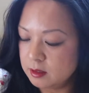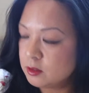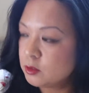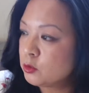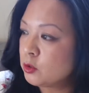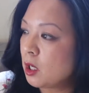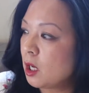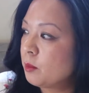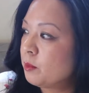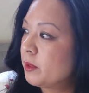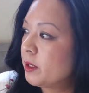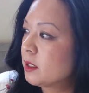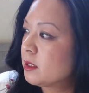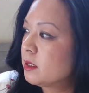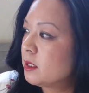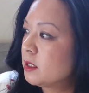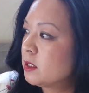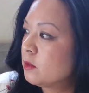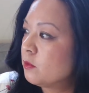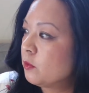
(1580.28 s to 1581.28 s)

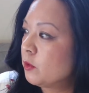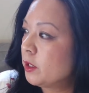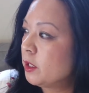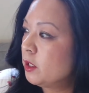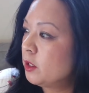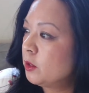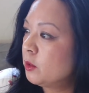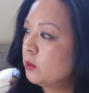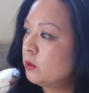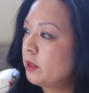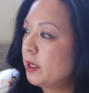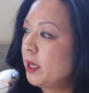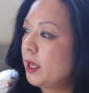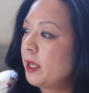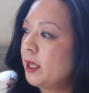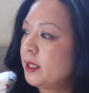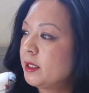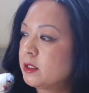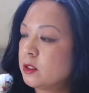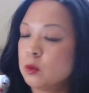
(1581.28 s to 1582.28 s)
Tropics is for you.
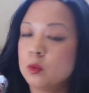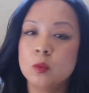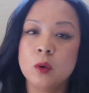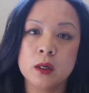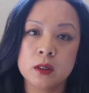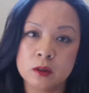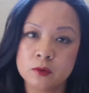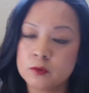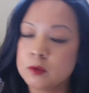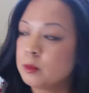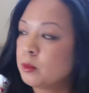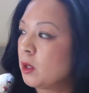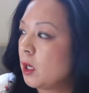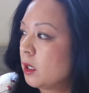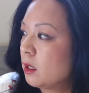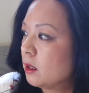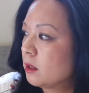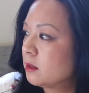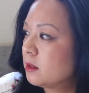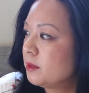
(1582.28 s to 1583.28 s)
It's a wonderful
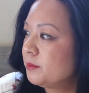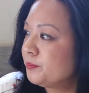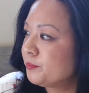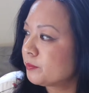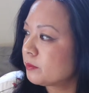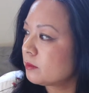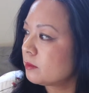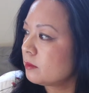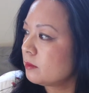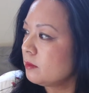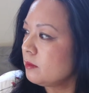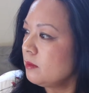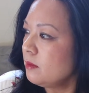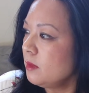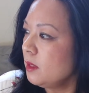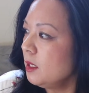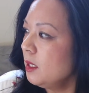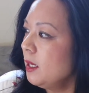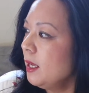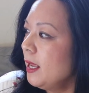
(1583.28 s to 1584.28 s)
product.
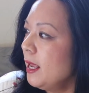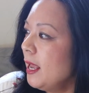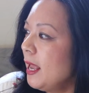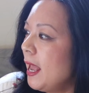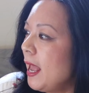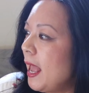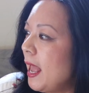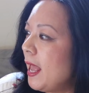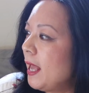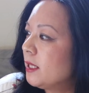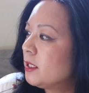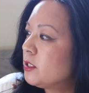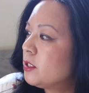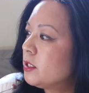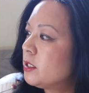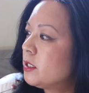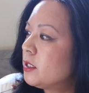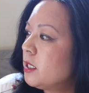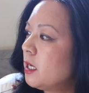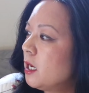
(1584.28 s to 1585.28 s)
And
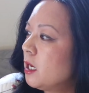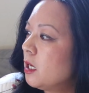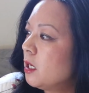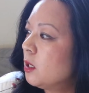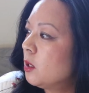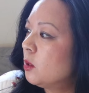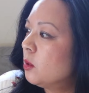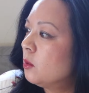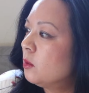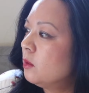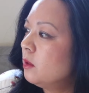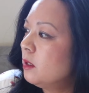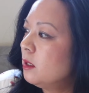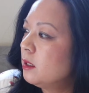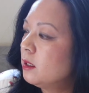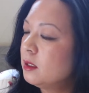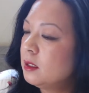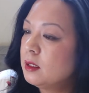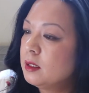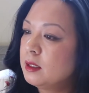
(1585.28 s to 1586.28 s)
so
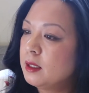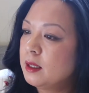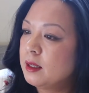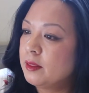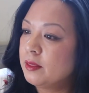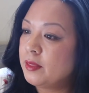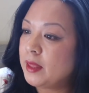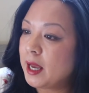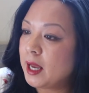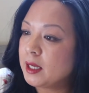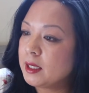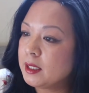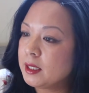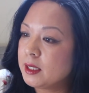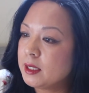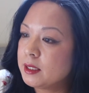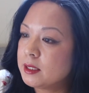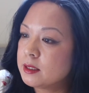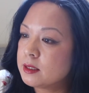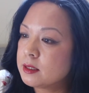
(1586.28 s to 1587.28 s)
that
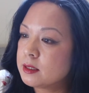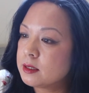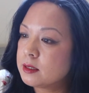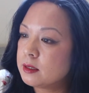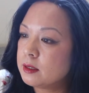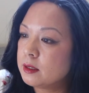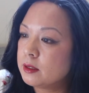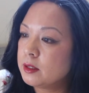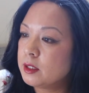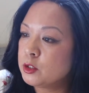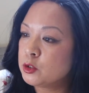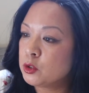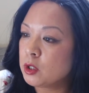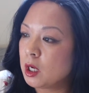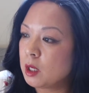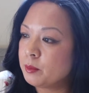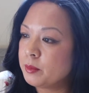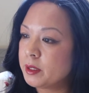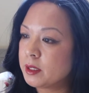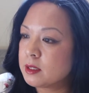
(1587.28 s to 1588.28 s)
is the
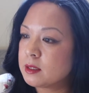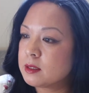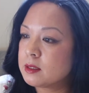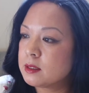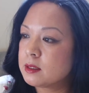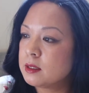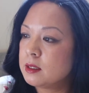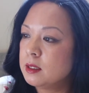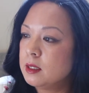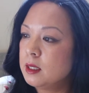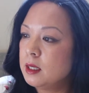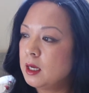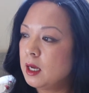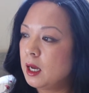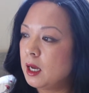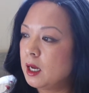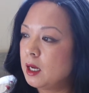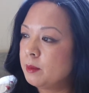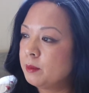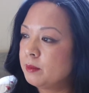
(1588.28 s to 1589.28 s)
Tropics,
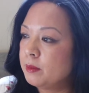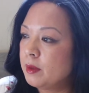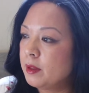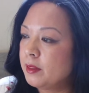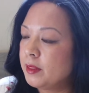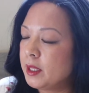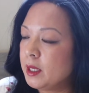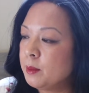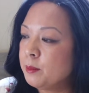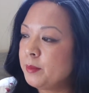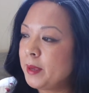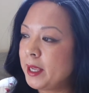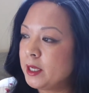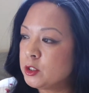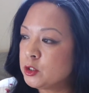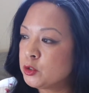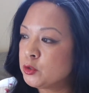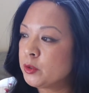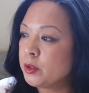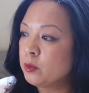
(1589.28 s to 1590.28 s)
the
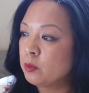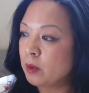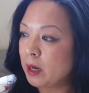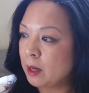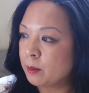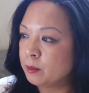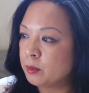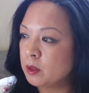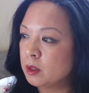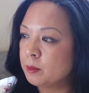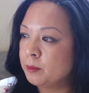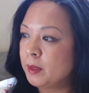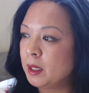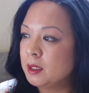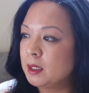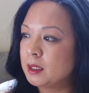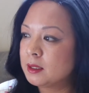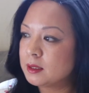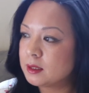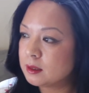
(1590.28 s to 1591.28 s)
pastry wrapper,
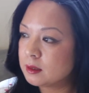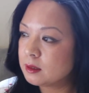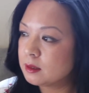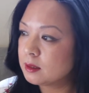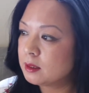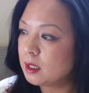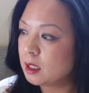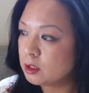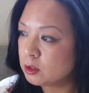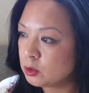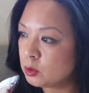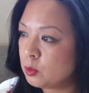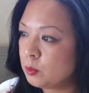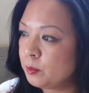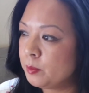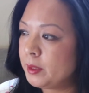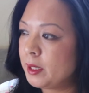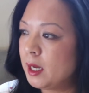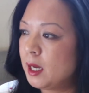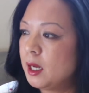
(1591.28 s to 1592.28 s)
balat ng
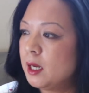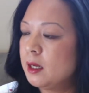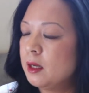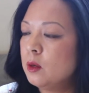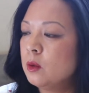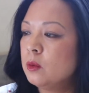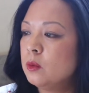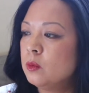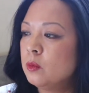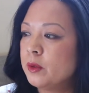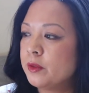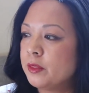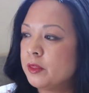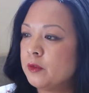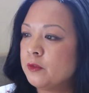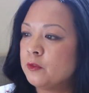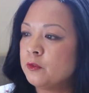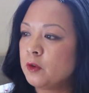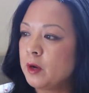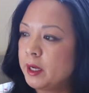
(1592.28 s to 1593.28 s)
lumpia with
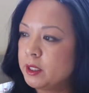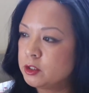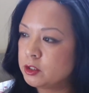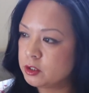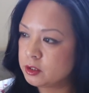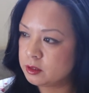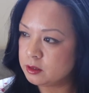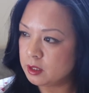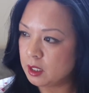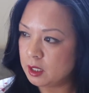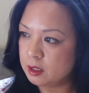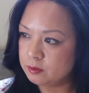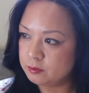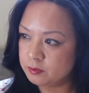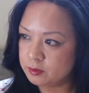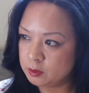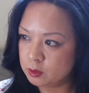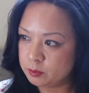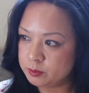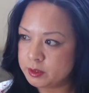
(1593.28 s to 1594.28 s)
the French
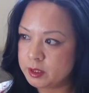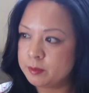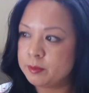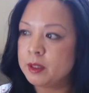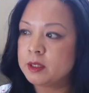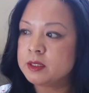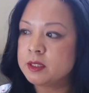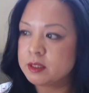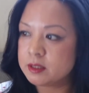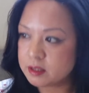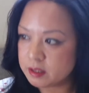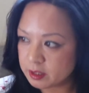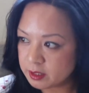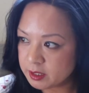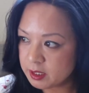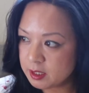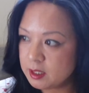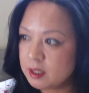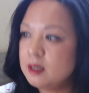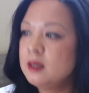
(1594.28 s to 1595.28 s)
envelope de
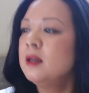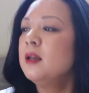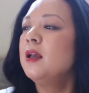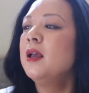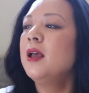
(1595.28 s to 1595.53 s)
pâtisserie.